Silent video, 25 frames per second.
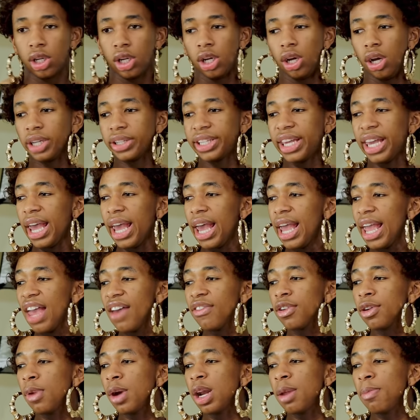Okay,
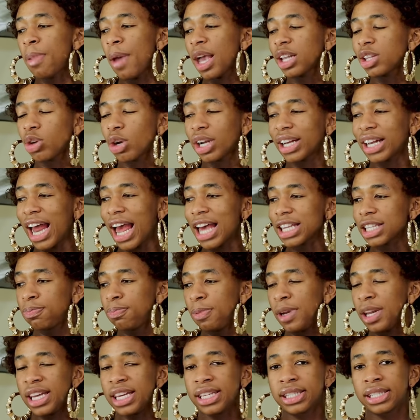everybody back to class,
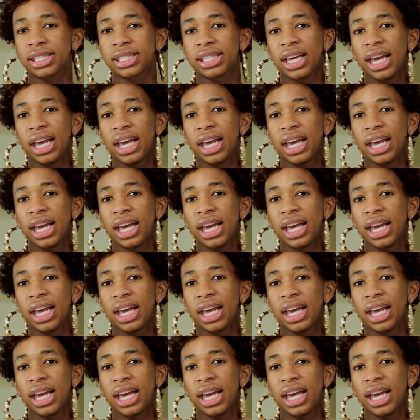please.